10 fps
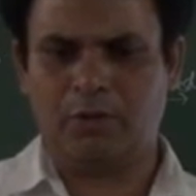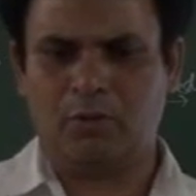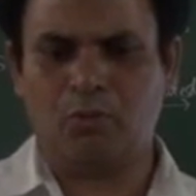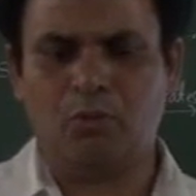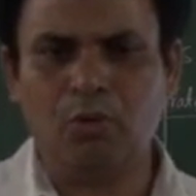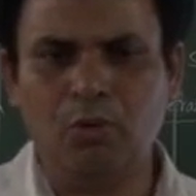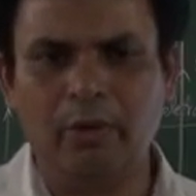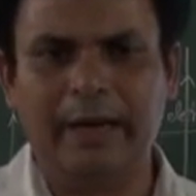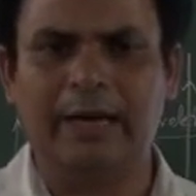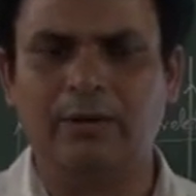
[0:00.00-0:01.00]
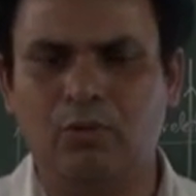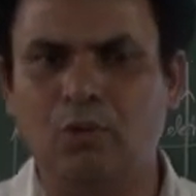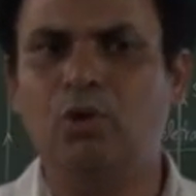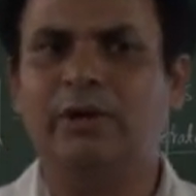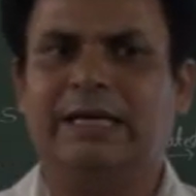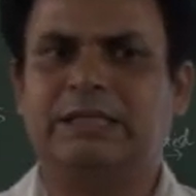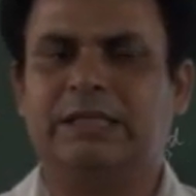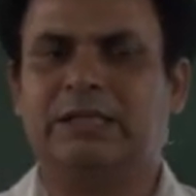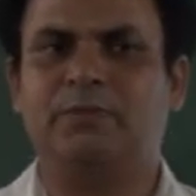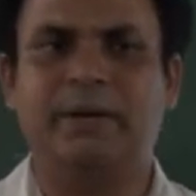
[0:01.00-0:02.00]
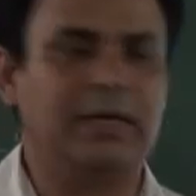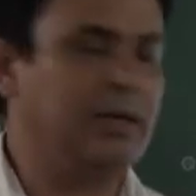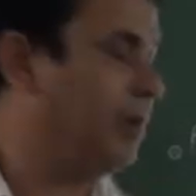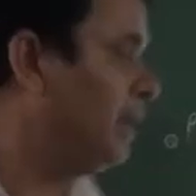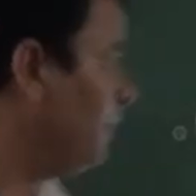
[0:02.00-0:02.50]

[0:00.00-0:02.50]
O and O dash respectively,